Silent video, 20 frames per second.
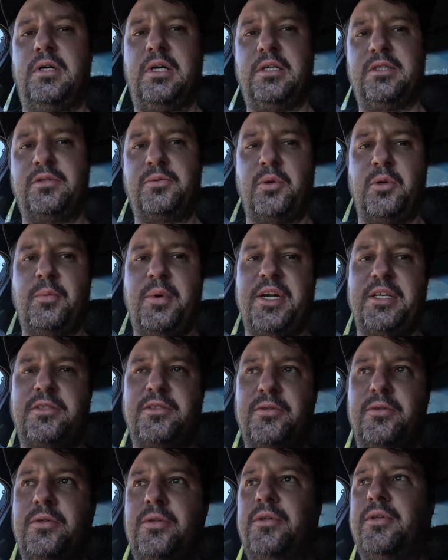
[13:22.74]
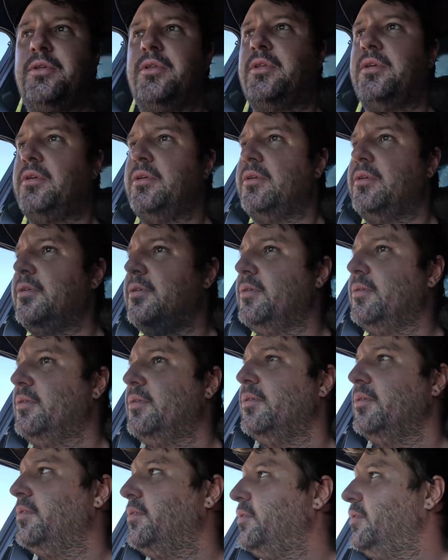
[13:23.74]
I just want to make sure that the
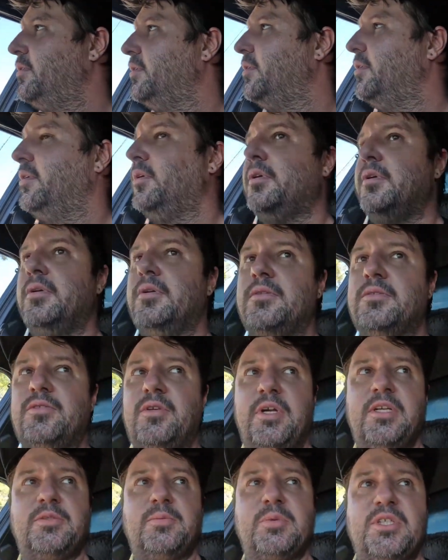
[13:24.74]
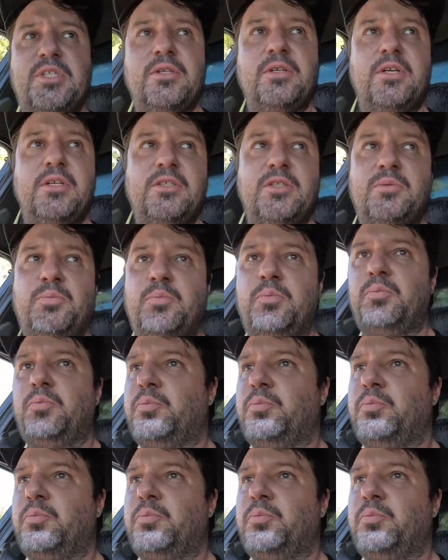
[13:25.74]
transmission I just